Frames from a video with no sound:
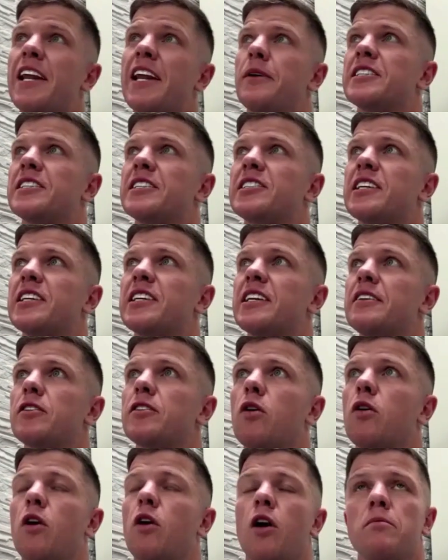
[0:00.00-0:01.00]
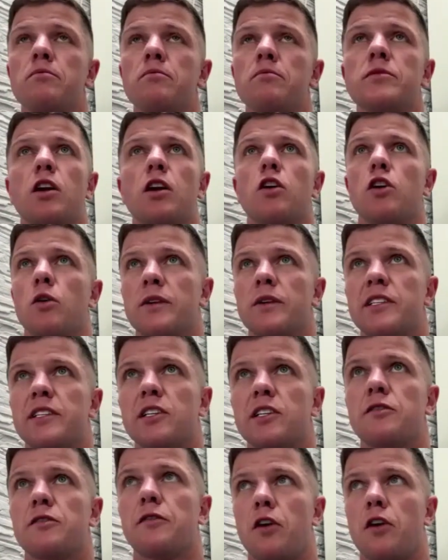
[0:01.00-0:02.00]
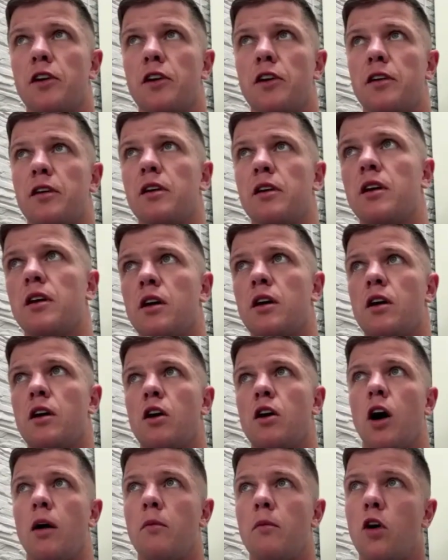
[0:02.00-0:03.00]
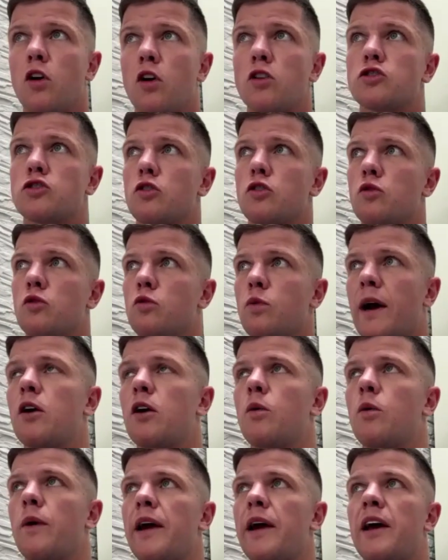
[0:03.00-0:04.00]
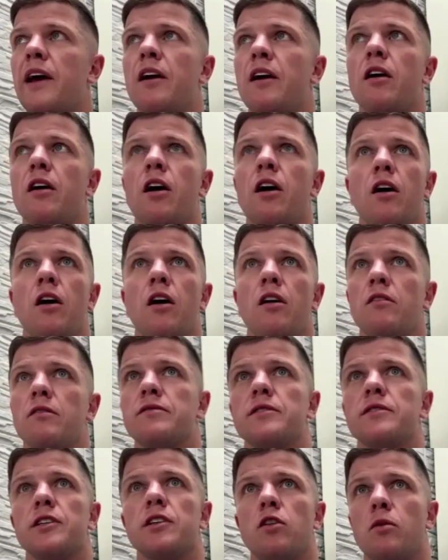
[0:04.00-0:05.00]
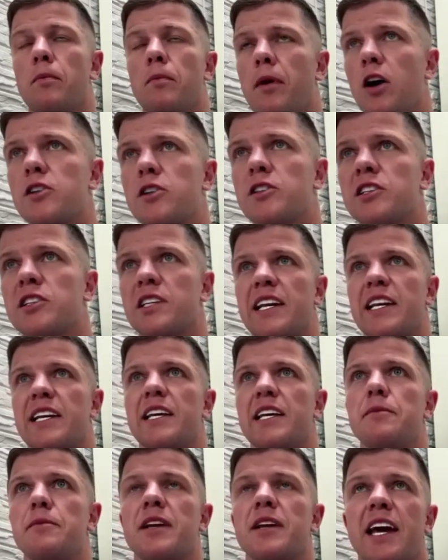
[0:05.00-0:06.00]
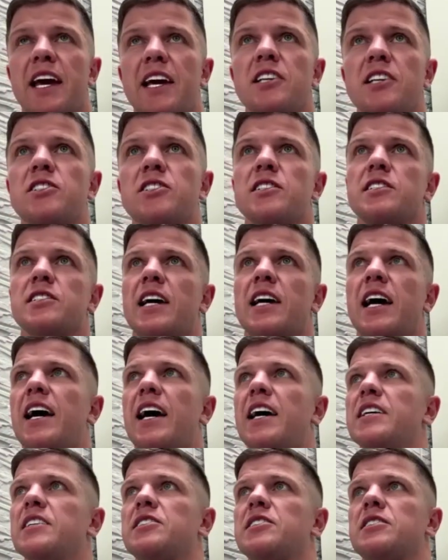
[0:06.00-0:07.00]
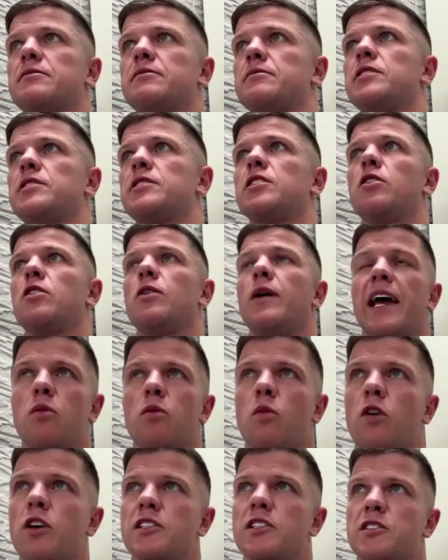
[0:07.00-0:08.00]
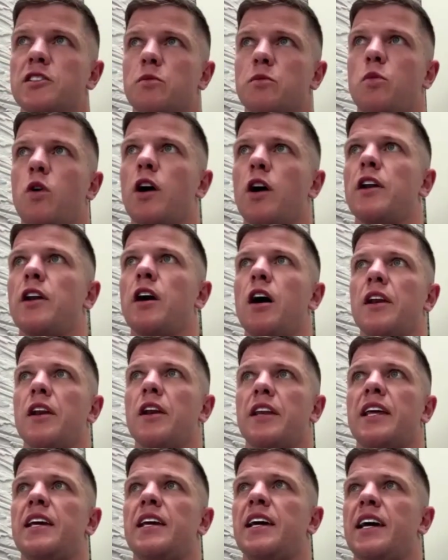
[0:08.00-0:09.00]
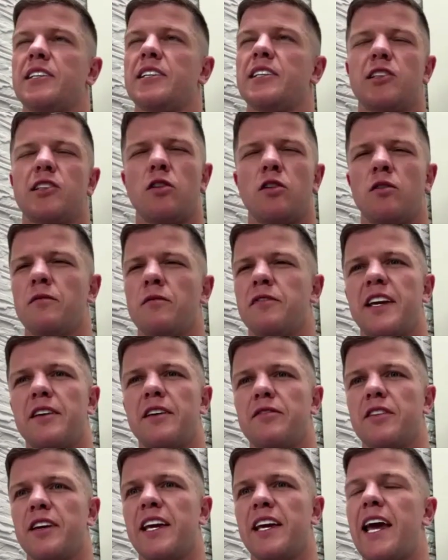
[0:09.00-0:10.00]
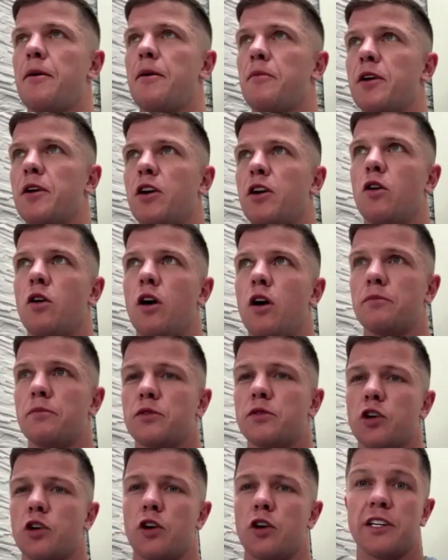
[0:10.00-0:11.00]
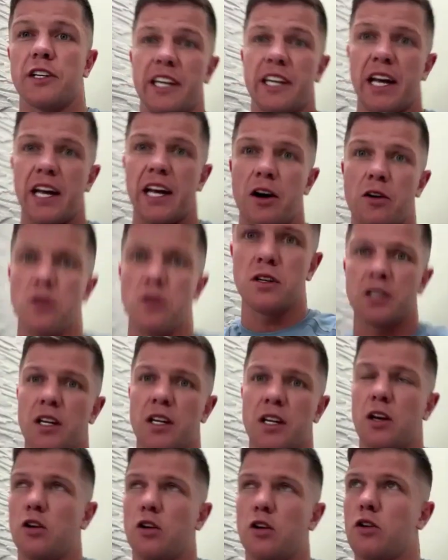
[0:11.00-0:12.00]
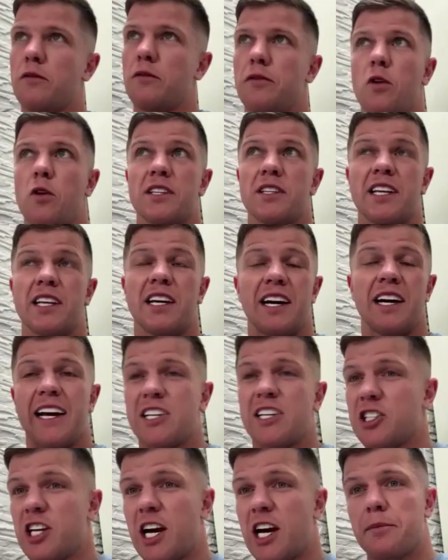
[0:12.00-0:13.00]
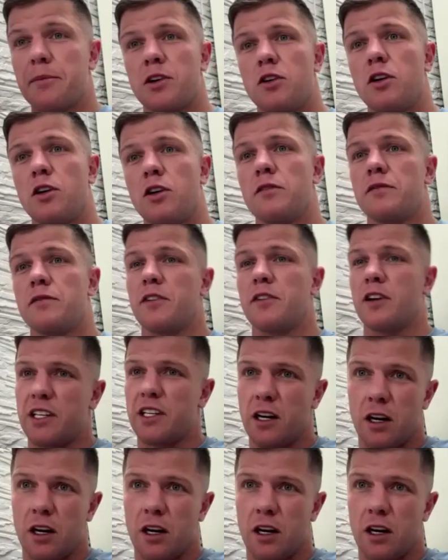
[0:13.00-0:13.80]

Steve, I'm delighted with this fight. I'm also well aware of, boxing and the implications it has, health wise and whatnot. It's an unforgiving game. I'm 30 now, looking forward to the next chapter in life, like the online